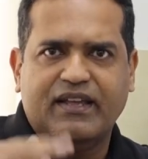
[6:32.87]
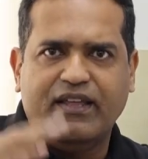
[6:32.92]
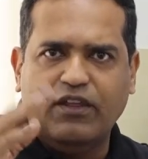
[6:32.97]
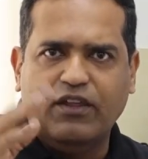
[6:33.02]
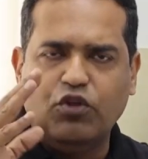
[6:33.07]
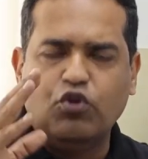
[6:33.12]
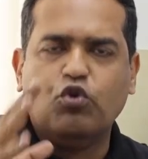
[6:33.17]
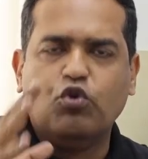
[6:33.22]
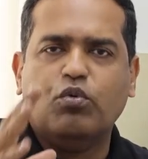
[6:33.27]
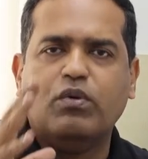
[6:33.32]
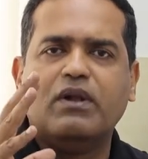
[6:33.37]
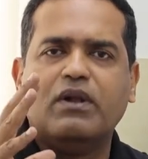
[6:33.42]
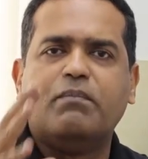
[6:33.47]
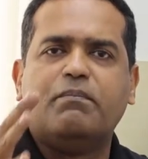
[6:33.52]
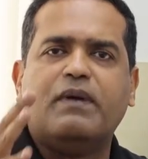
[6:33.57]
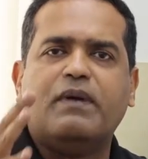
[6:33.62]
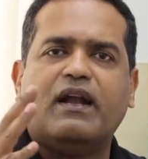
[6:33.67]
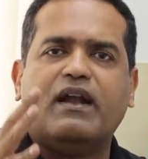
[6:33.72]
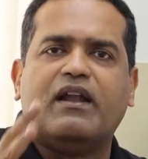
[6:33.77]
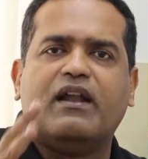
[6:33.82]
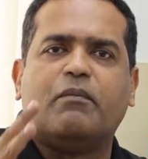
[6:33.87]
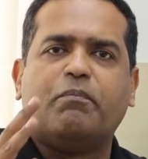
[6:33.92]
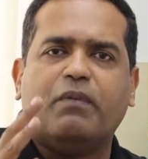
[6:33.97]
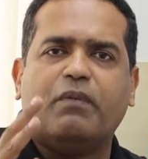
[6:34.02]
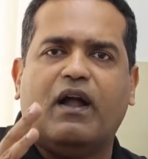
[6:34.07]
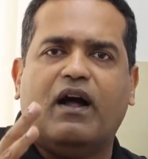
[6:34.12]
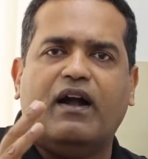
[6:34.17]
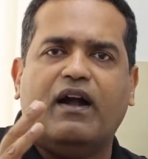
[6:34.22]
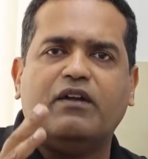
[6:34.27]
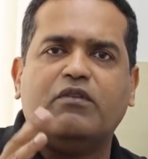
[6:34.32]
you will build a
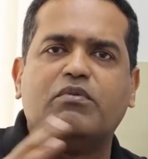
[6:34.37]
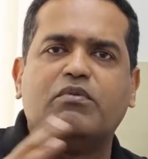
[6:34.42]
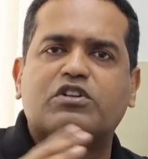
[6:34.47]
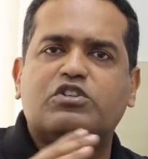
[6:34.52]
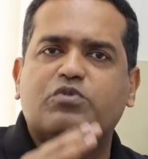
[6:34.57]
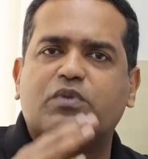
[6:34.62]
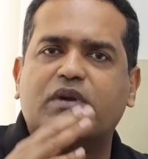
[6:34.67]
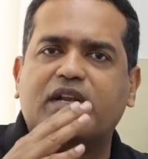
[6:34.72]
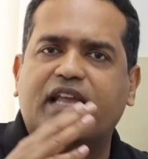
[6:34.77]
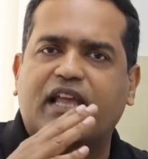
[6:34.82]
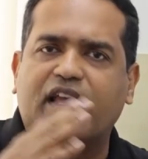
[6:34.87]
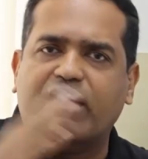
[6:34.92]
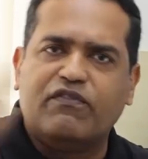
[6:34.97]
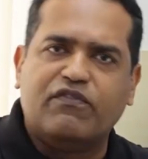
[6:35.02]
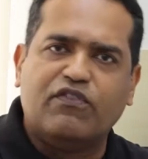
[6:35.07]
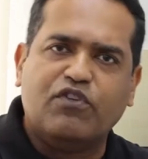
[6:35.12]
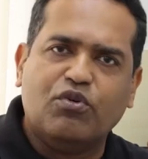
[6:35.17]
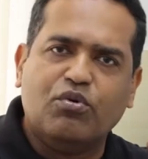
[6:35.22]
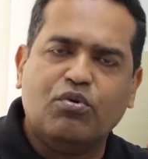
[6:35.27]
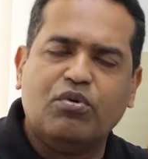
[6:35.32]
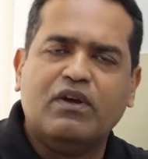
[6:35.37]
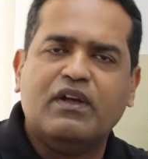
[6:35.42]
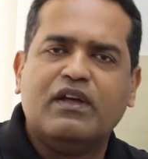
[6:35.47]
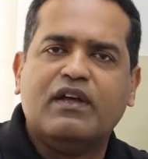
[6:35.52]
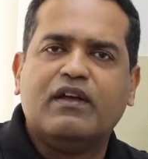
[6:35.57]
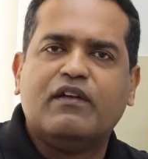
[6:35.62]
plant which will give you